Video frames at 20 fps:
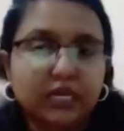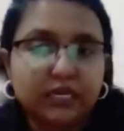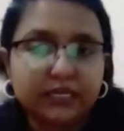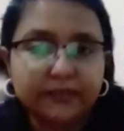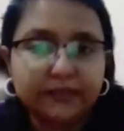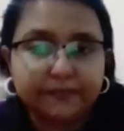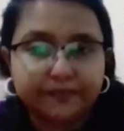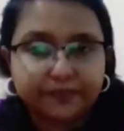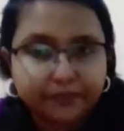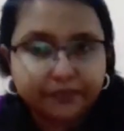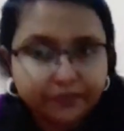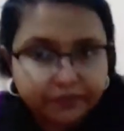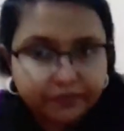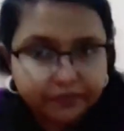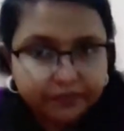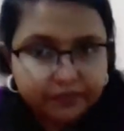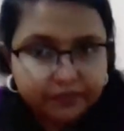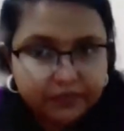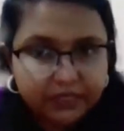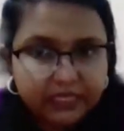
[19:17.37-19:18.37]
our
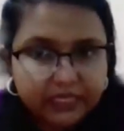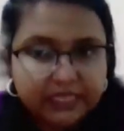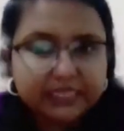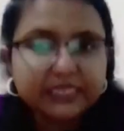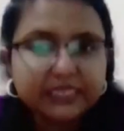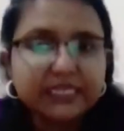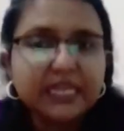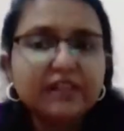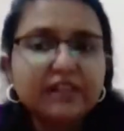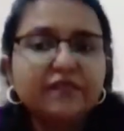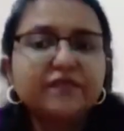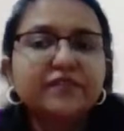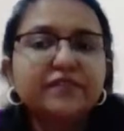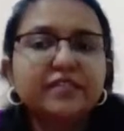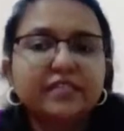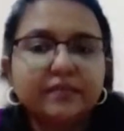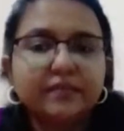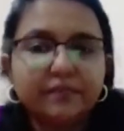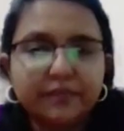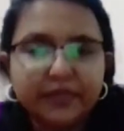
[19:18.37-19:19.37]

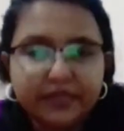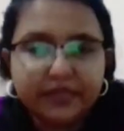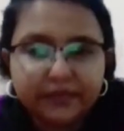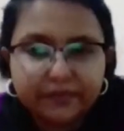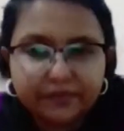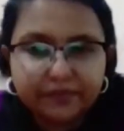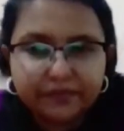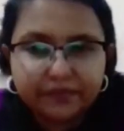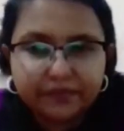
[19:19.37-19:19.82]
self-discipline.